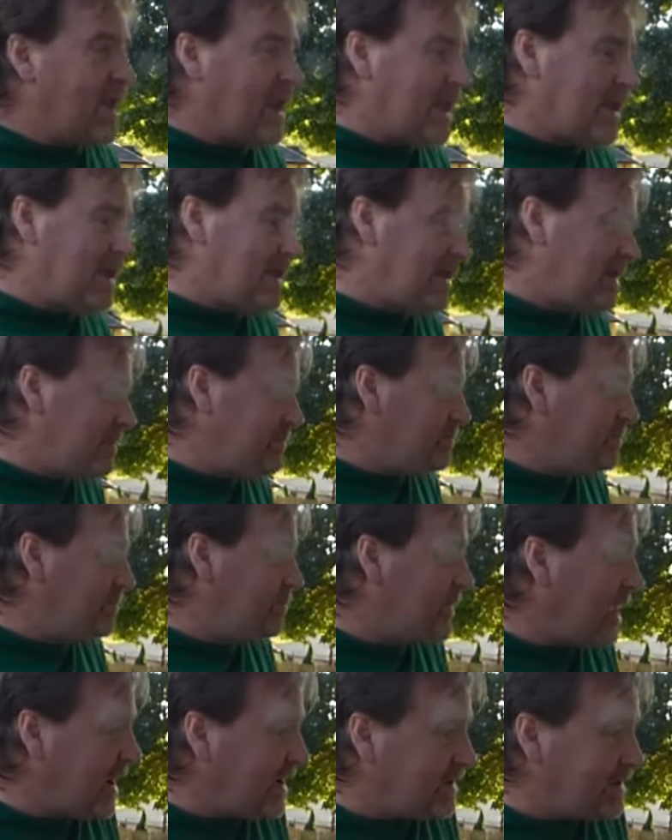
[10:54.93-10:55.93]
any
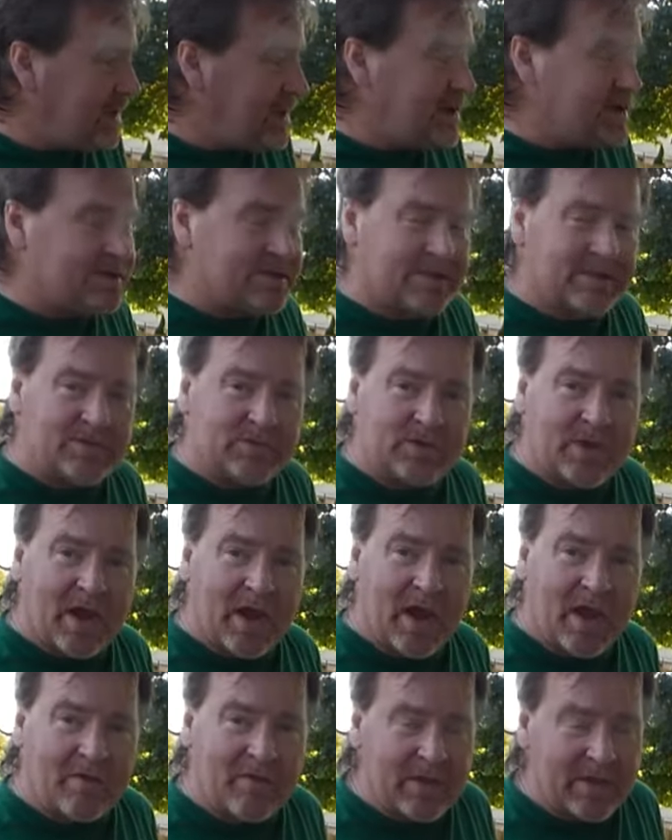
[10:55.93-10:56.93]
ideas that you
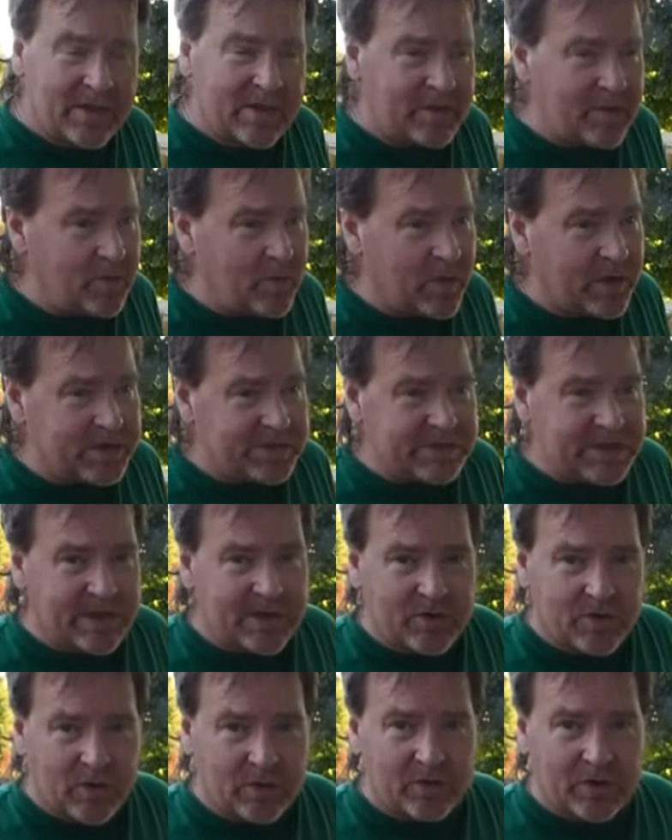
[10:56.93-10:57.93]
have, anything you want to see
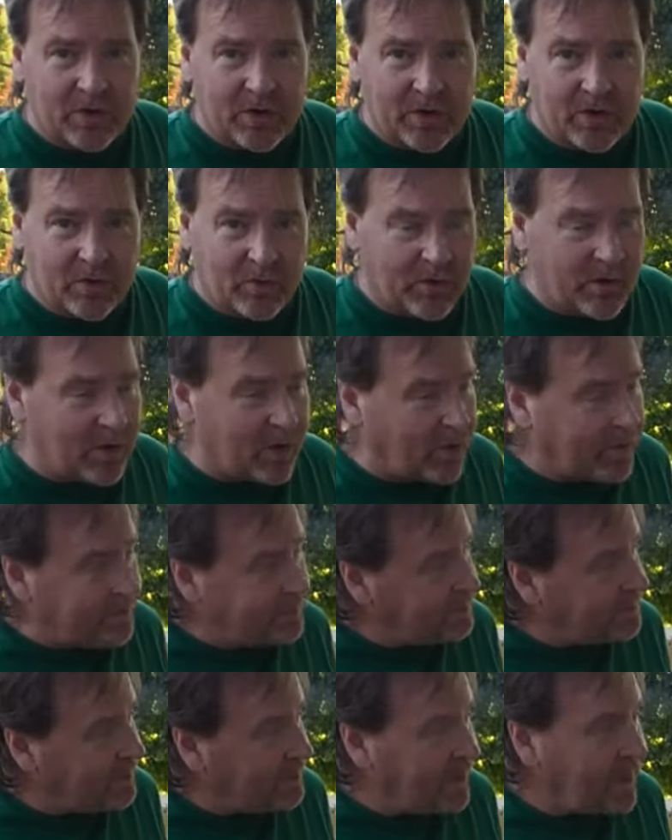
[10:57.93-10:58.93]
cooked on the grill,
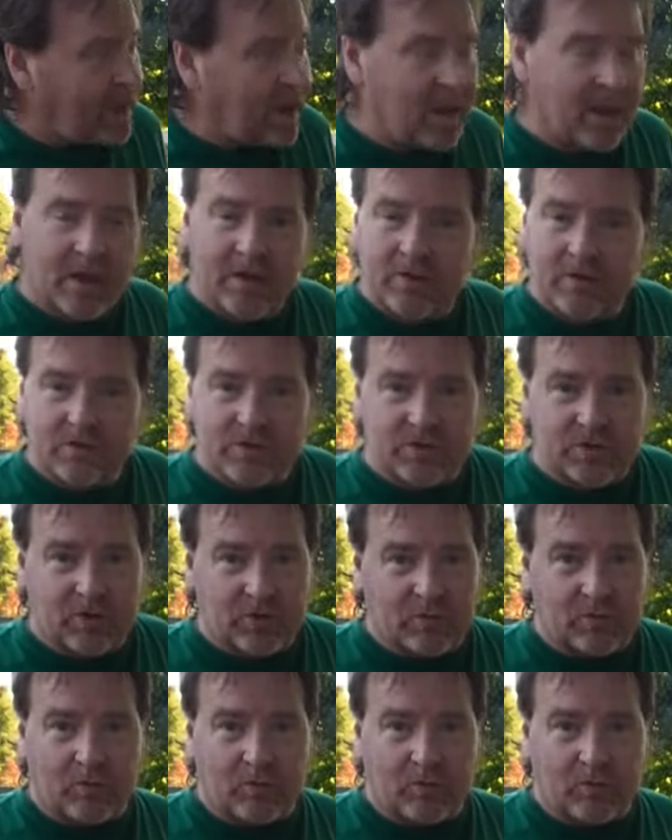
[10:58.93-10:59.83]
just